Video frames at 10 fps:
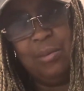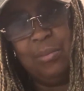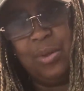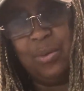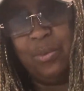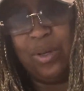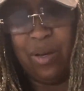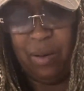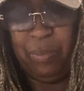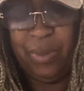But we're
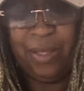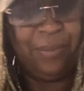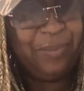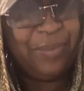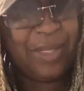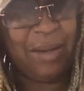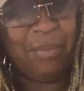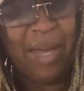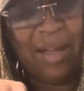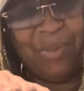gonna put
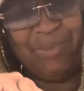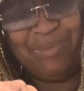about